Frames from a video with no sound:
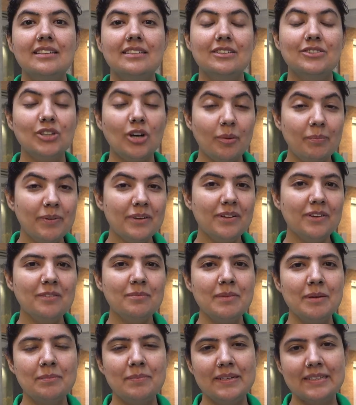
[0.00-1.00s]
The topic of
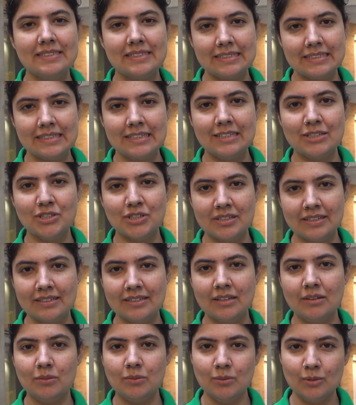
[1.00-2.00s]
my presentation
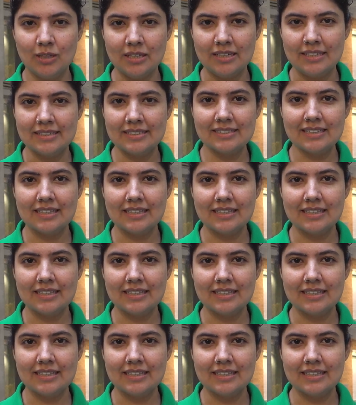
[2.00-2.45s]
was